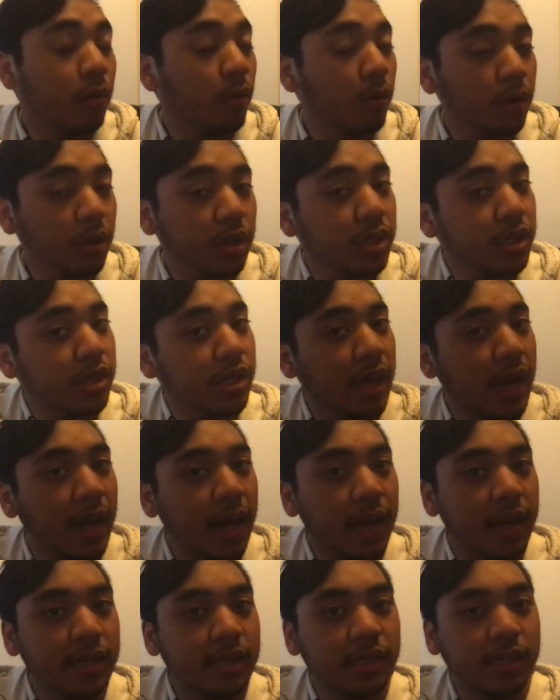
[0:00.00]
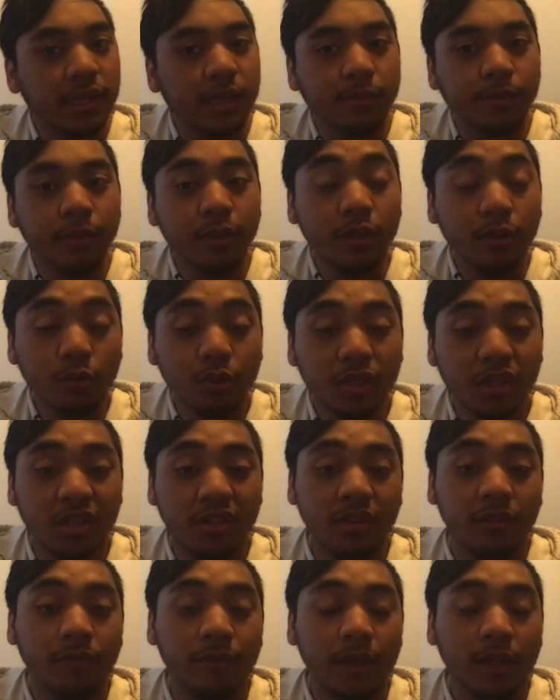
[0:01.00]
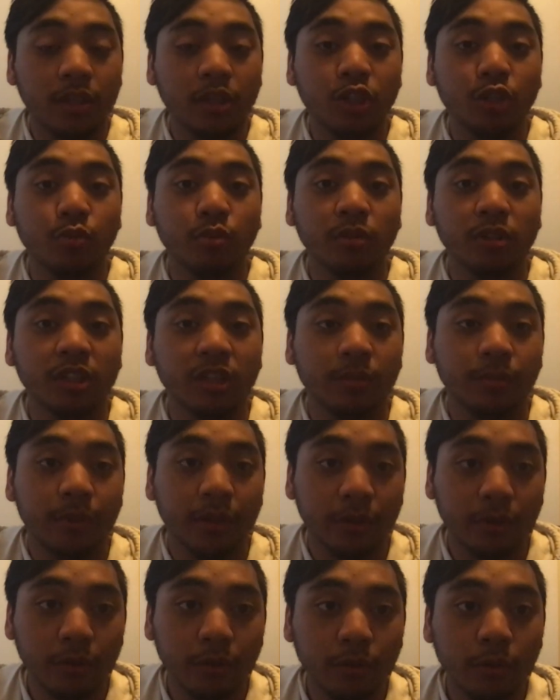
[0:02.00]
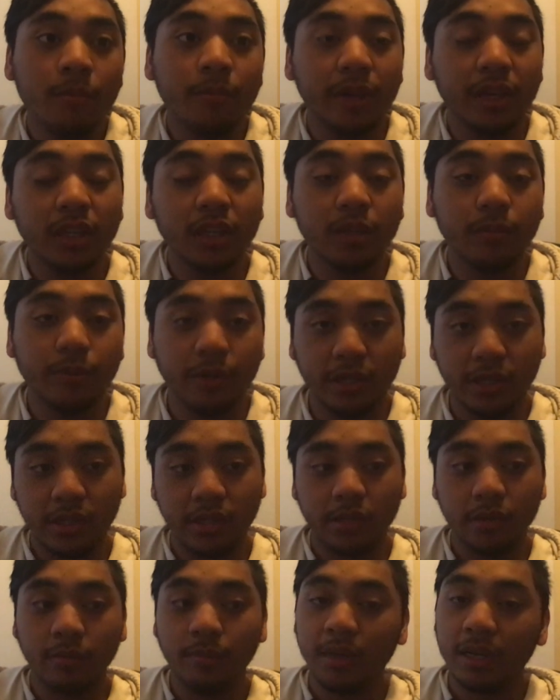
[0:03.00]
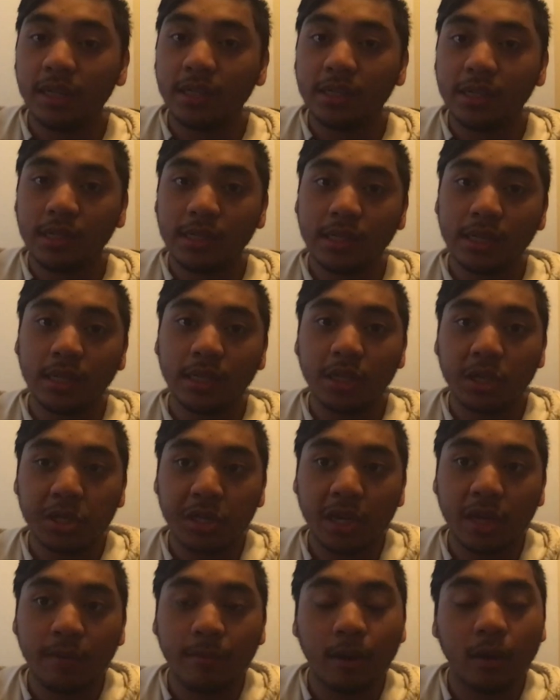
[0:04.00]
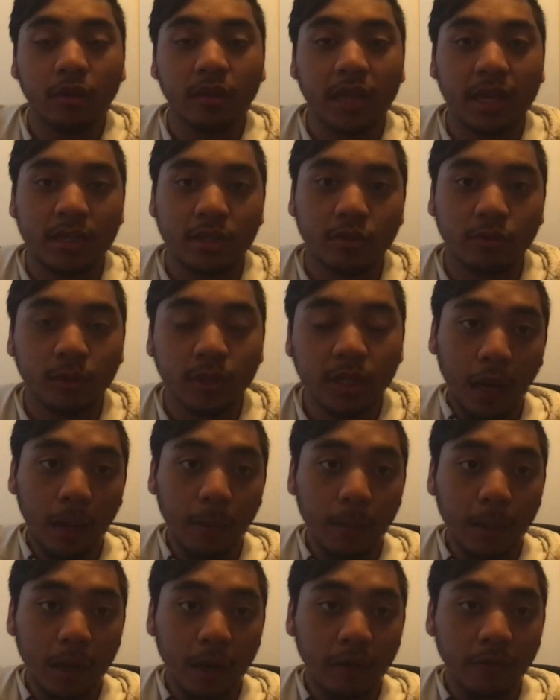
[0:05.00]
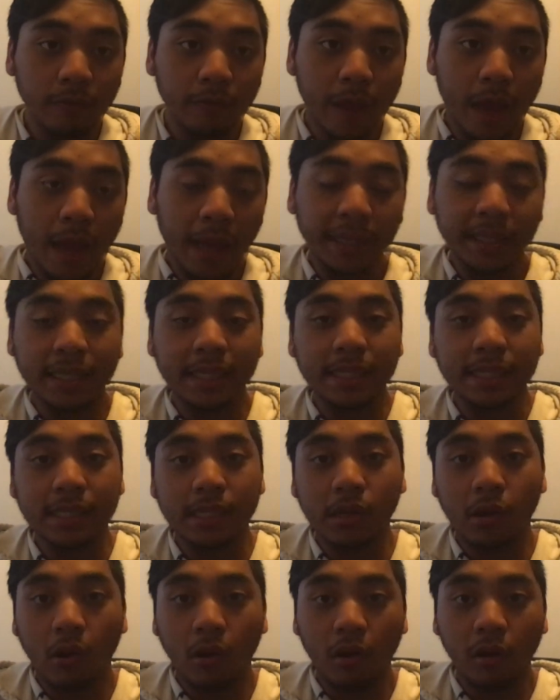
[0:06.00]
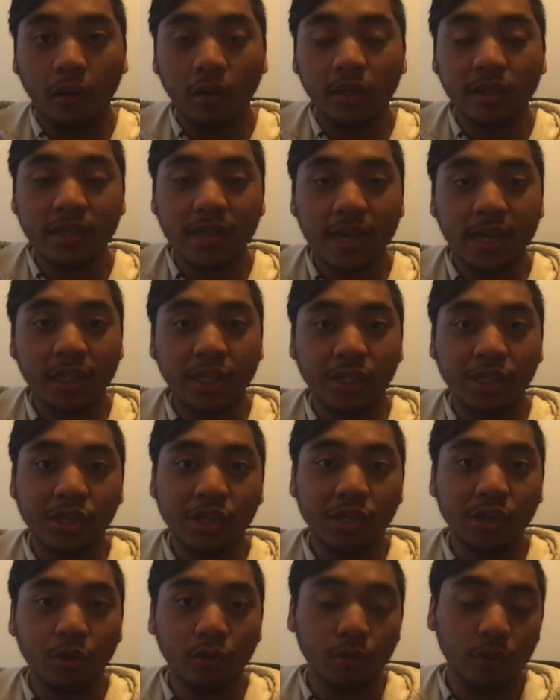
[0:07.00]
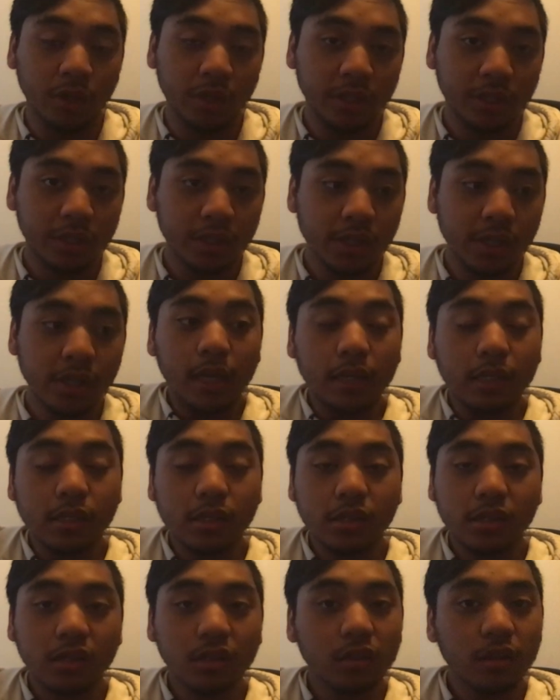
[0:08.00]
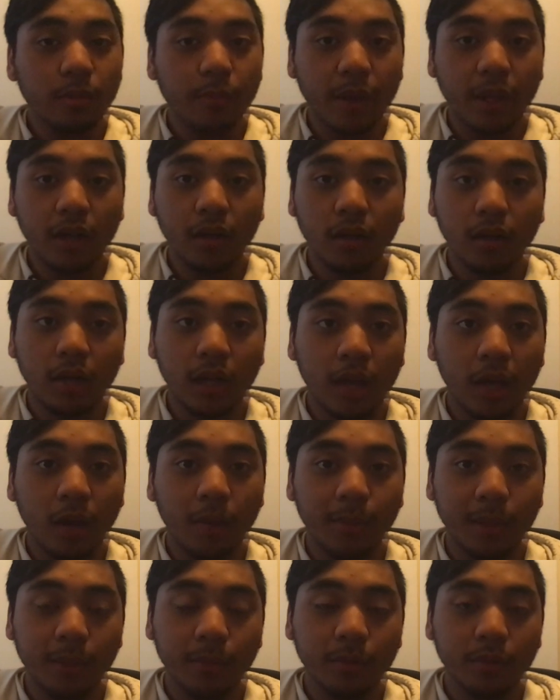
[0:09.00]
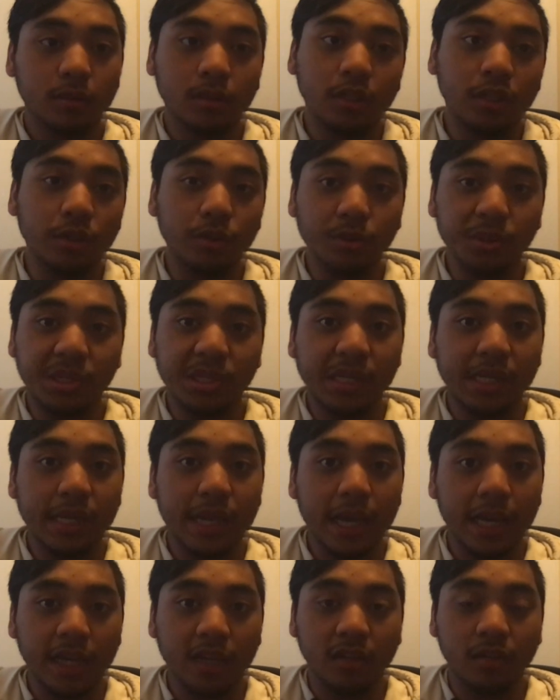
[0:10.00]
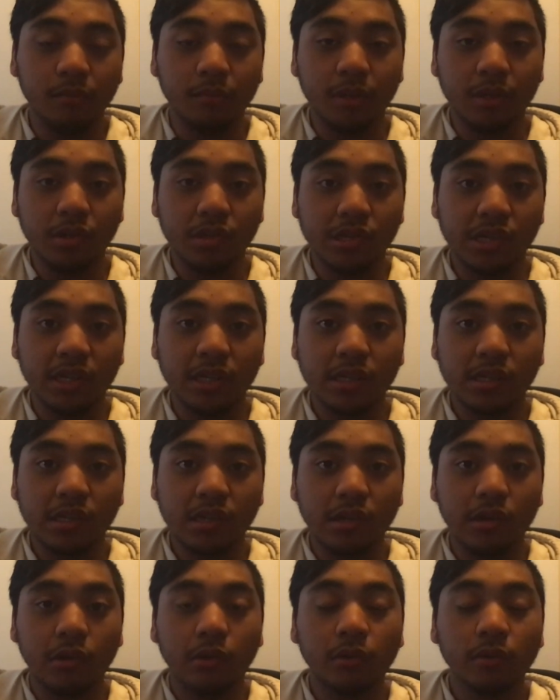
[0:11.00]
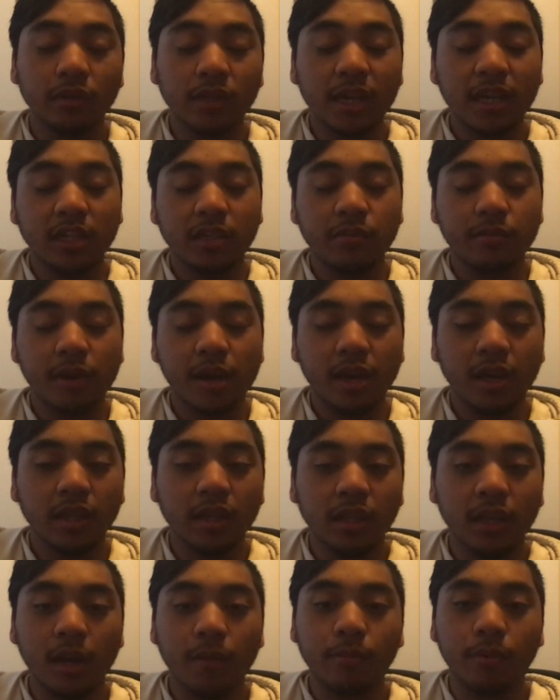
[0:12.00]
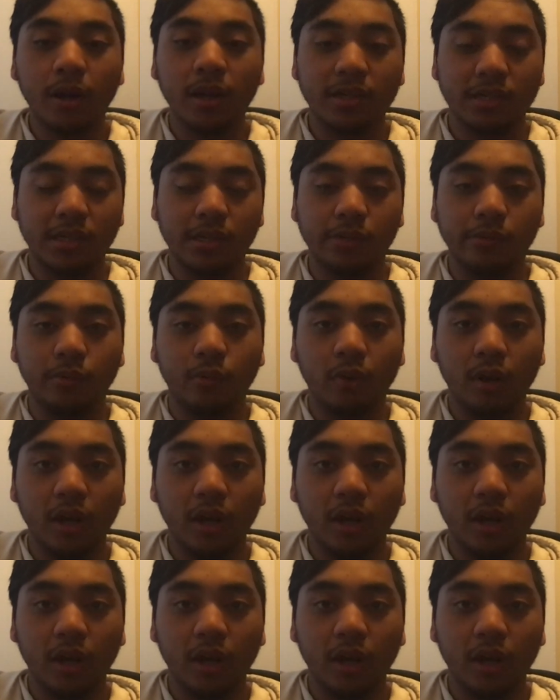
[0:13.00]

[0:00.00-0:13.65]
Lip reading: Orcas has a huge disadvantage with Nibiru, mainly because of the Megatons that just came out last week. A matter of fact that the card is actually still really good. It's still dependent on how people use the deck and abuse it, so that's my thought process for